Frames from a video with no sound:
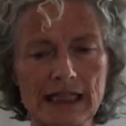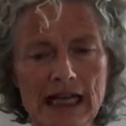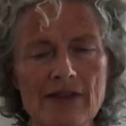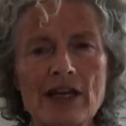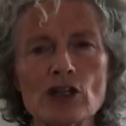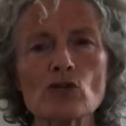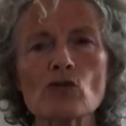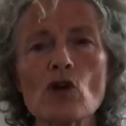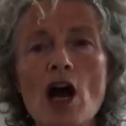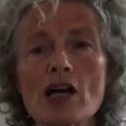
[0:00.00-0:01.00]
And then
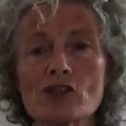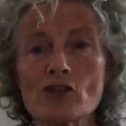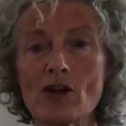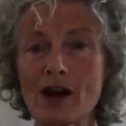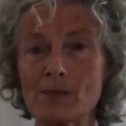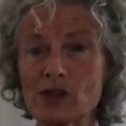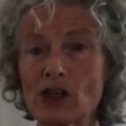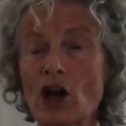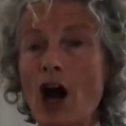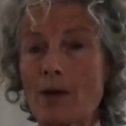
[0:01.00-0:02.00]
cross your arms
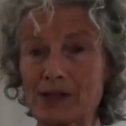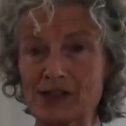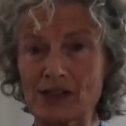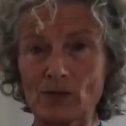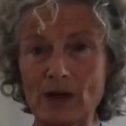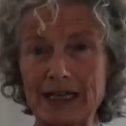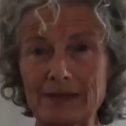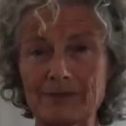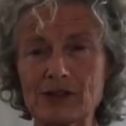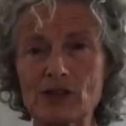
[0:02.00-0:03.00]
the opposite way.
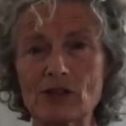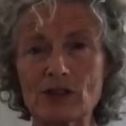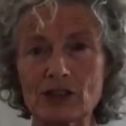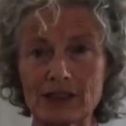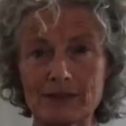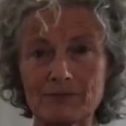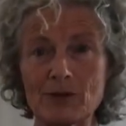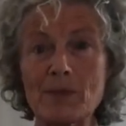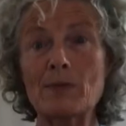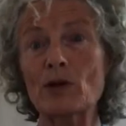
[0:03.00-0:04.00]
So you're going to
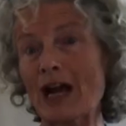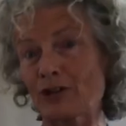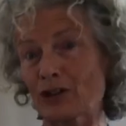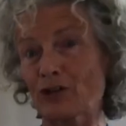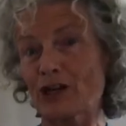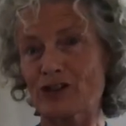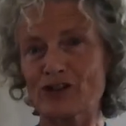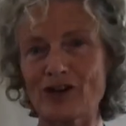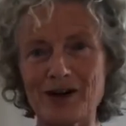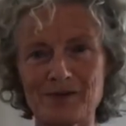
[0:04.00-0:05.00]
remember how you crossed
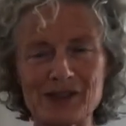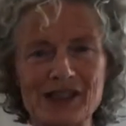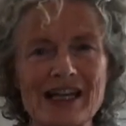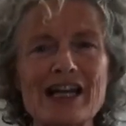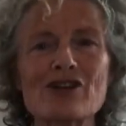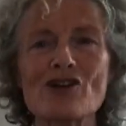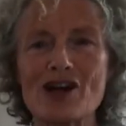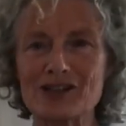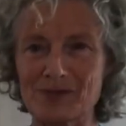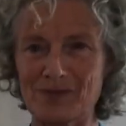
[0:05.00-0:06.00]
your arms,
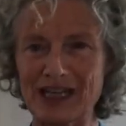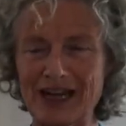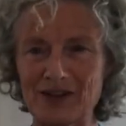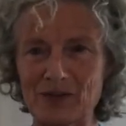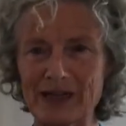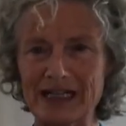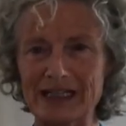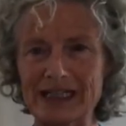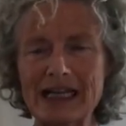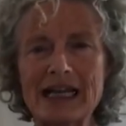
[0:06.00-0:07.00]
cross them the other way.
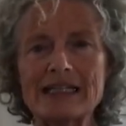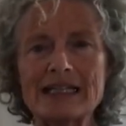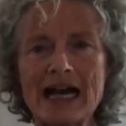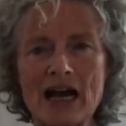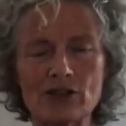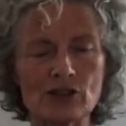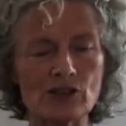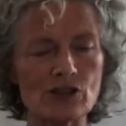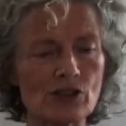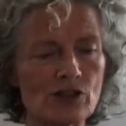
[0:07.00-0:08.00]
Now you're
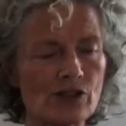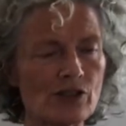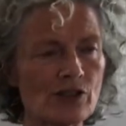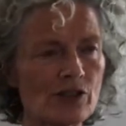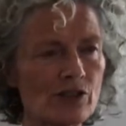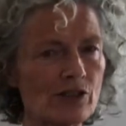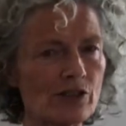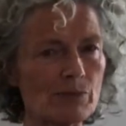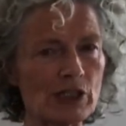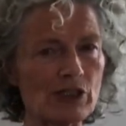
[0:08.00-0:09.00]
going
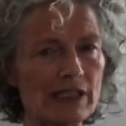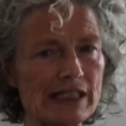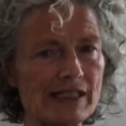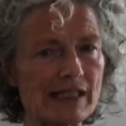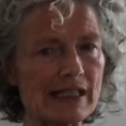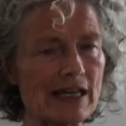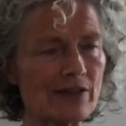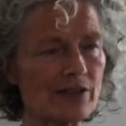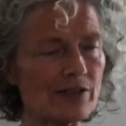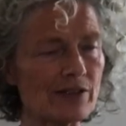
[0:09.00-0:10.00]
to bring your knees
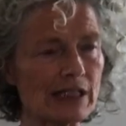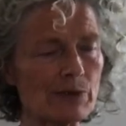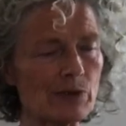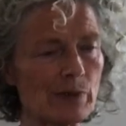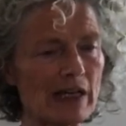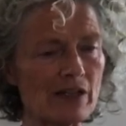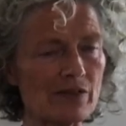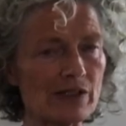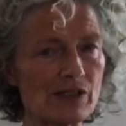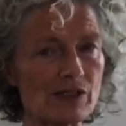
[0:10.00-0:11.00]
together, keep your
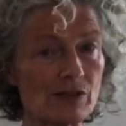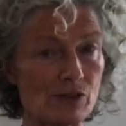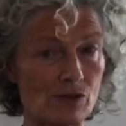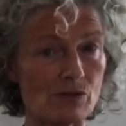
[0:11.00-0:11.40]
pelvis